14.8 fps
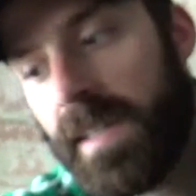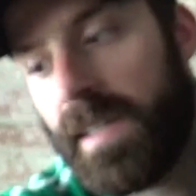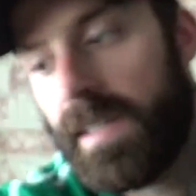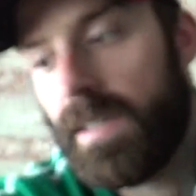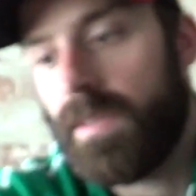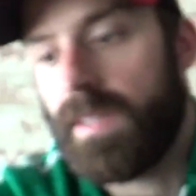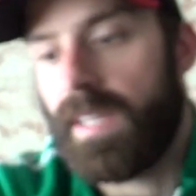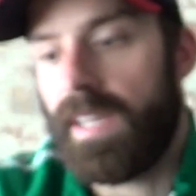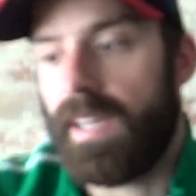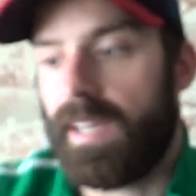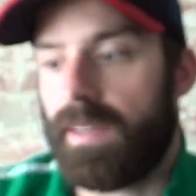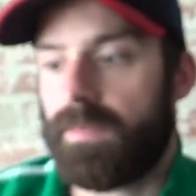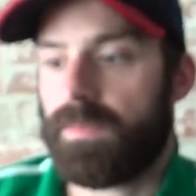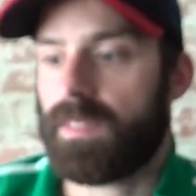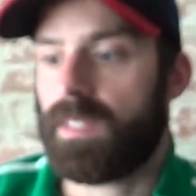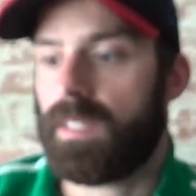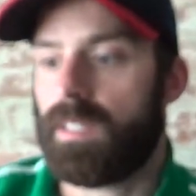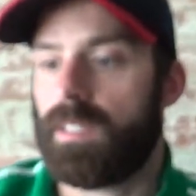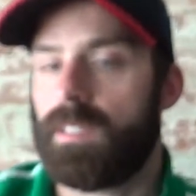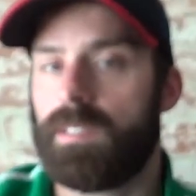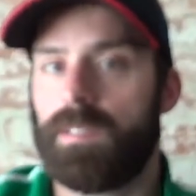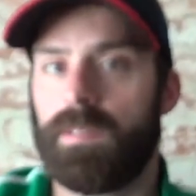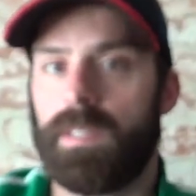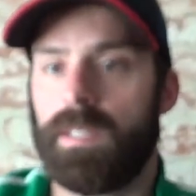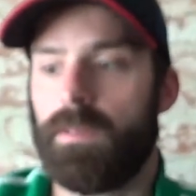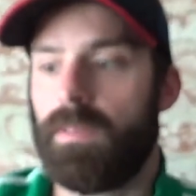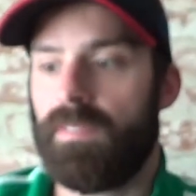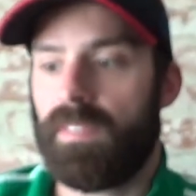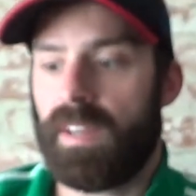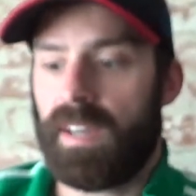Okay, so here
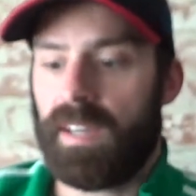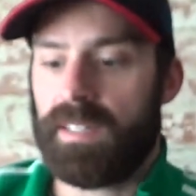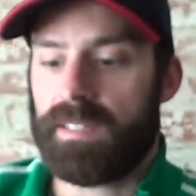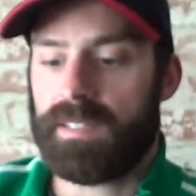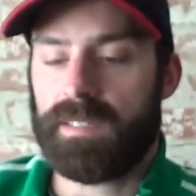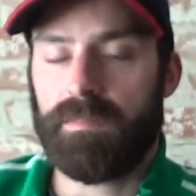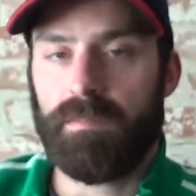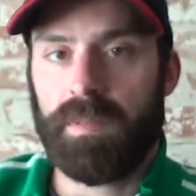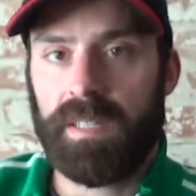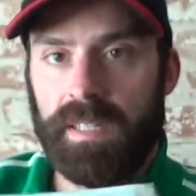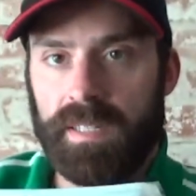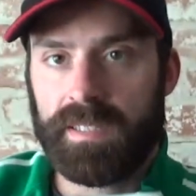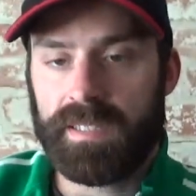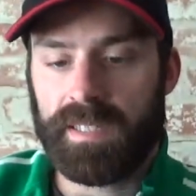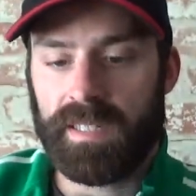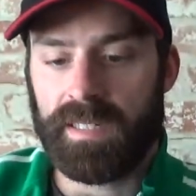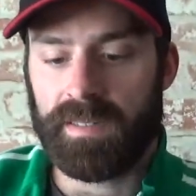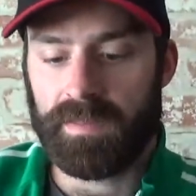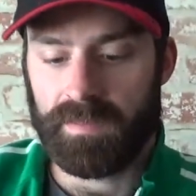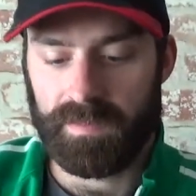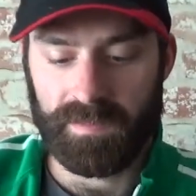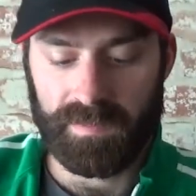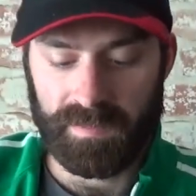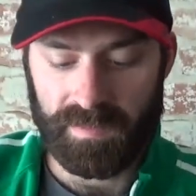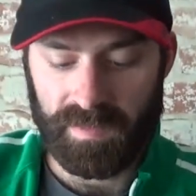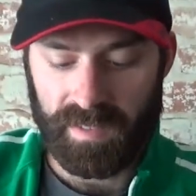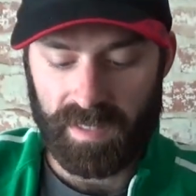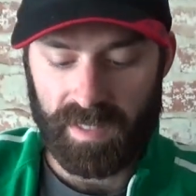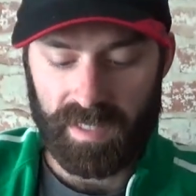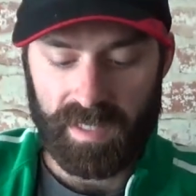we've got some pizza,
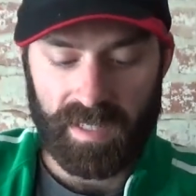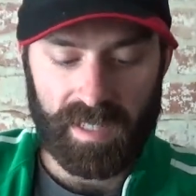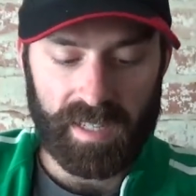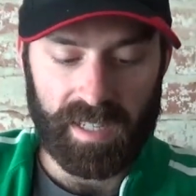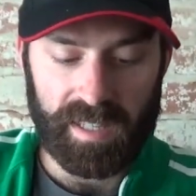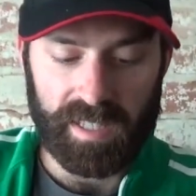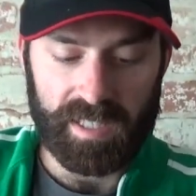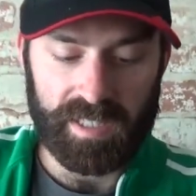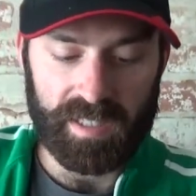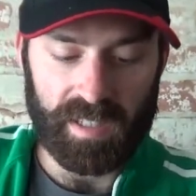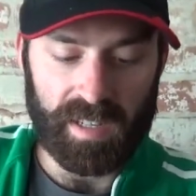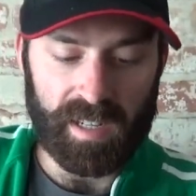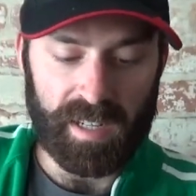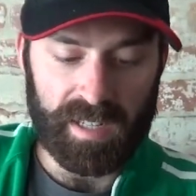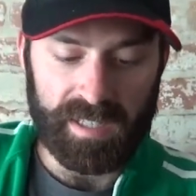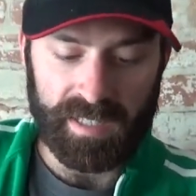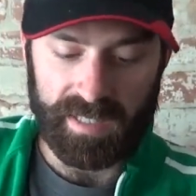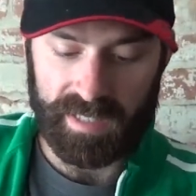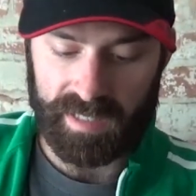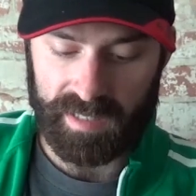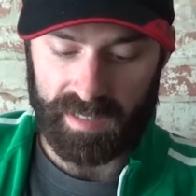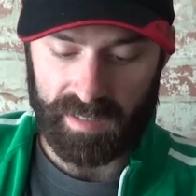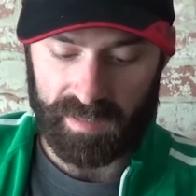and the sauce.